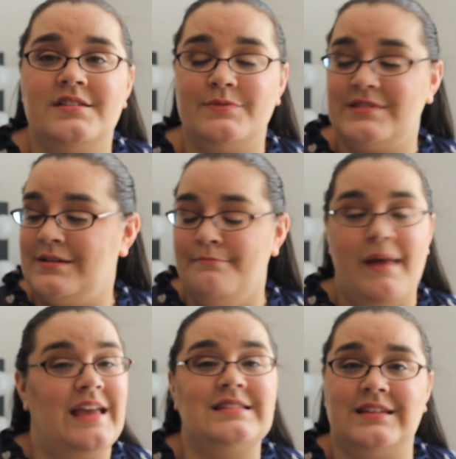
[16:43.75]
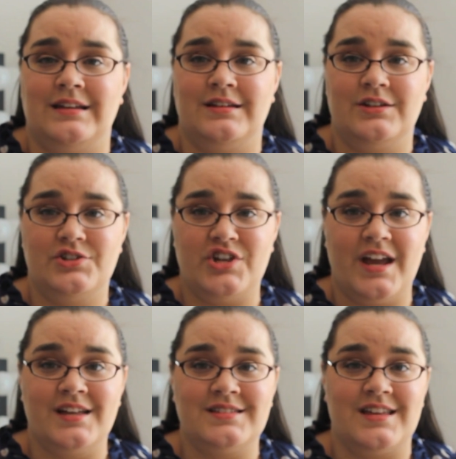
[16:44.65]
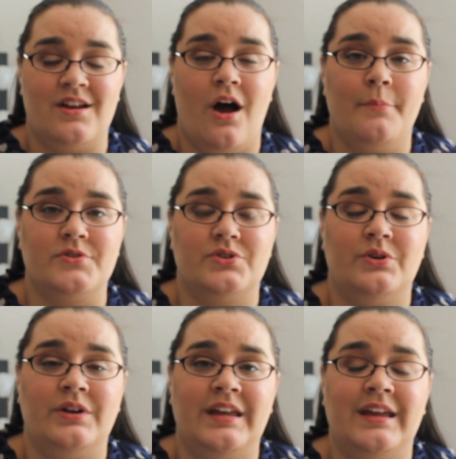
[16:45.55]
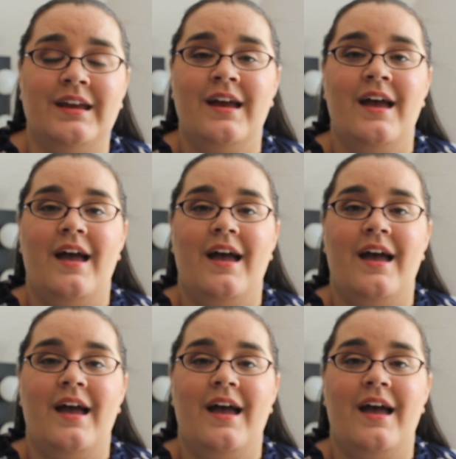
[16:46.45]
This was an amazing chance and opportunity